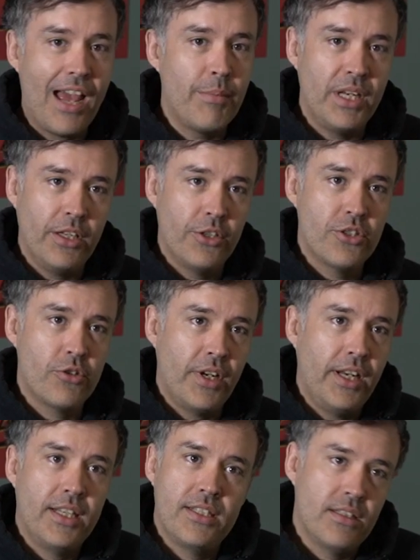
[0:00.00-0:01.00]
I've been
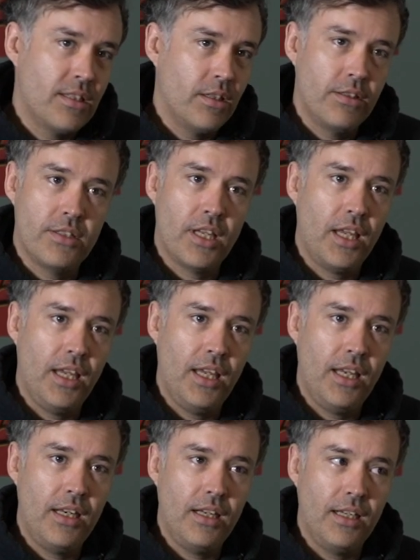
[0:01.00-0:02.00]
illustrating since I was a
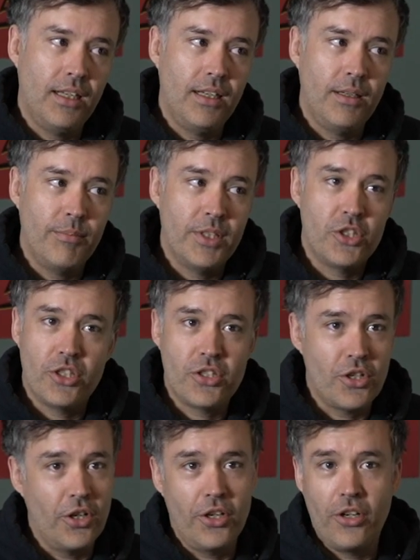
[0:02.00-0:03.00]
kid. It
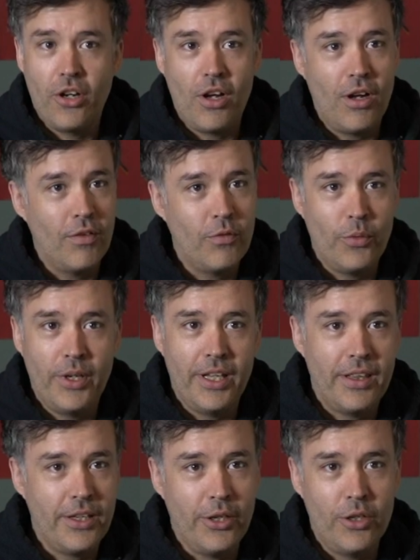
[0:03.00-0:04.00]
just started off
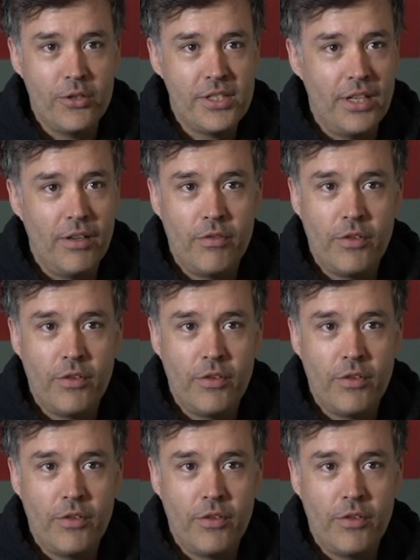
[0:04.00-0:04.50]
with, you know, sitting